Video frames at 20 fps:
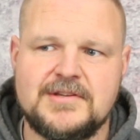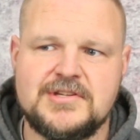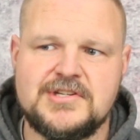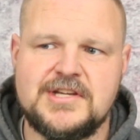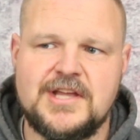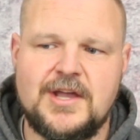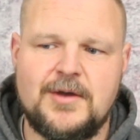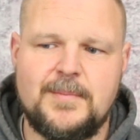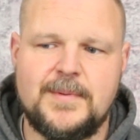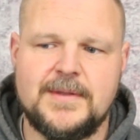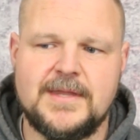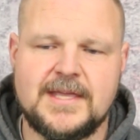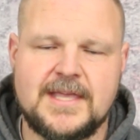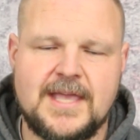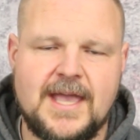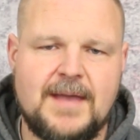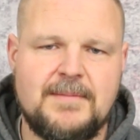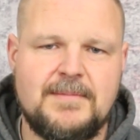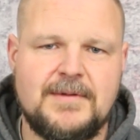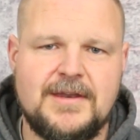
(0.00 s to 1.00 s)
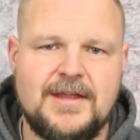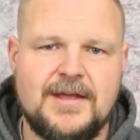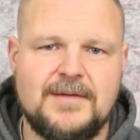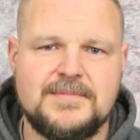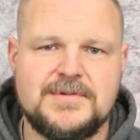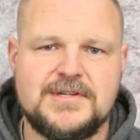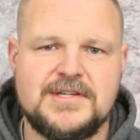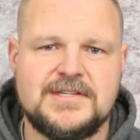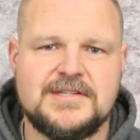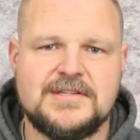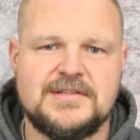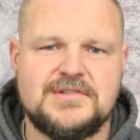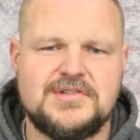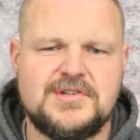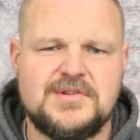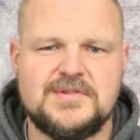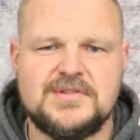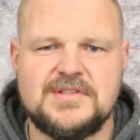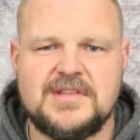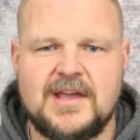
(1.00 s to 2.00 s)
And she opened the cabinet up. She,
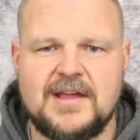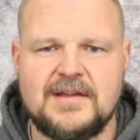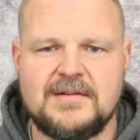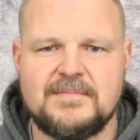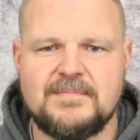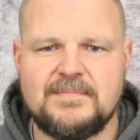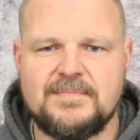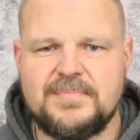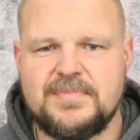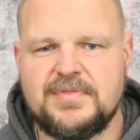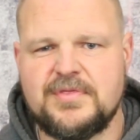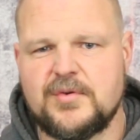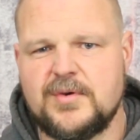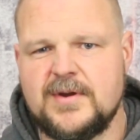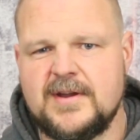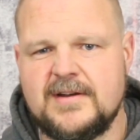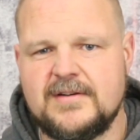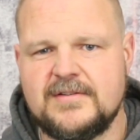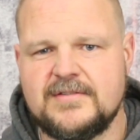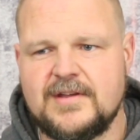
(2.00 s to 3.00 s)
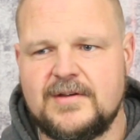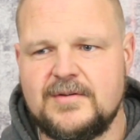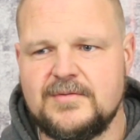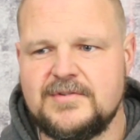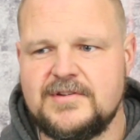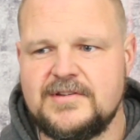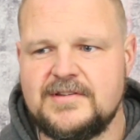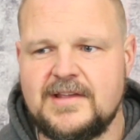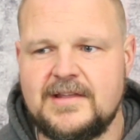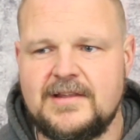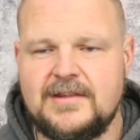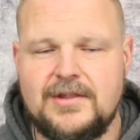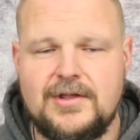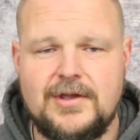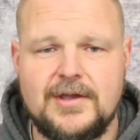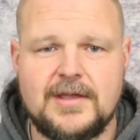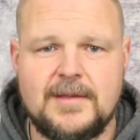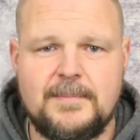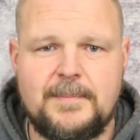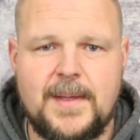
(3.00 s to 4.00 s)
she was like three years old. She said,
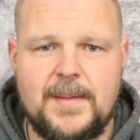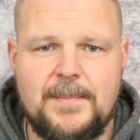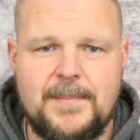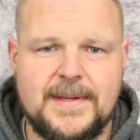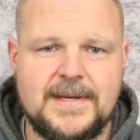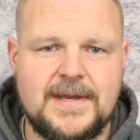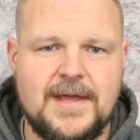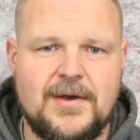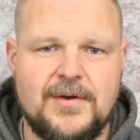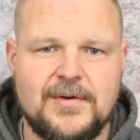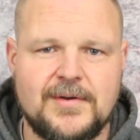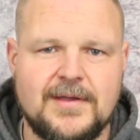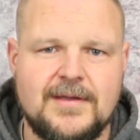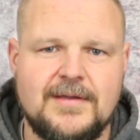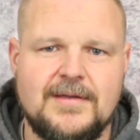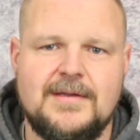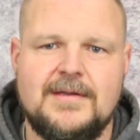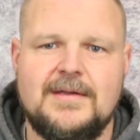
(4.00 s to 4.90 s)
look, a puppy dog.